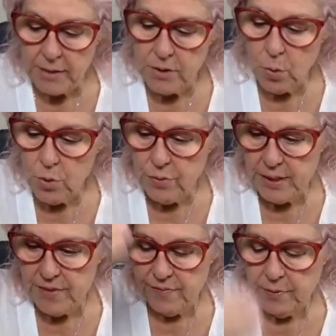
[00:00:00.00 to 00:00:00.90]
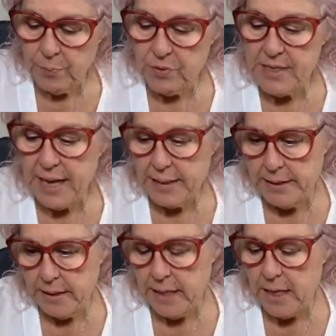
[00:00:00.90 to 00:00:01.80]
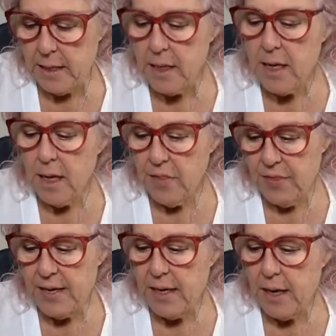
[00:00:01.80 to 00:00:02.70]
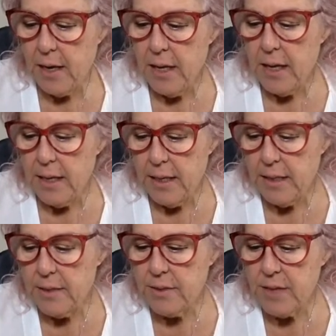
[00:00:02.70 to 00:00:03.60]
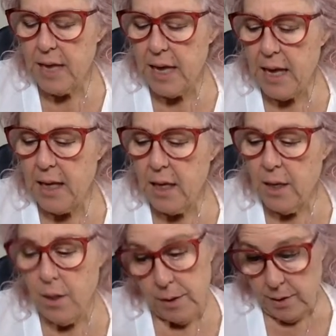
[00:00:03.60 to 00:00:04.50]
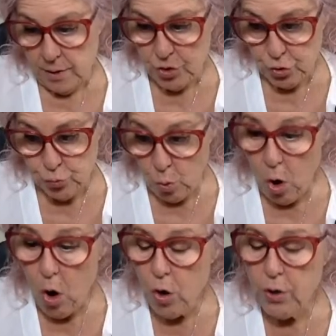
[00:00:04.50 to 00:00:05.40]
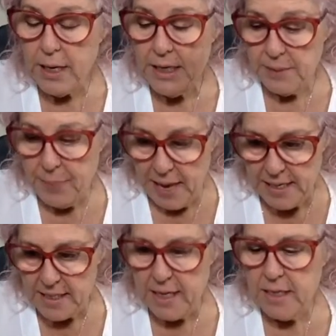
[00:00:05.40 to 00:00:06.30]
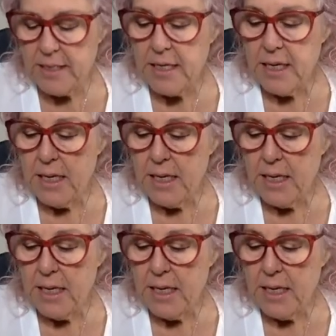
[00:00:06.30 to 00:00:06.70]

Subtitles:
So you need to be connected. Athena is a strong, independent,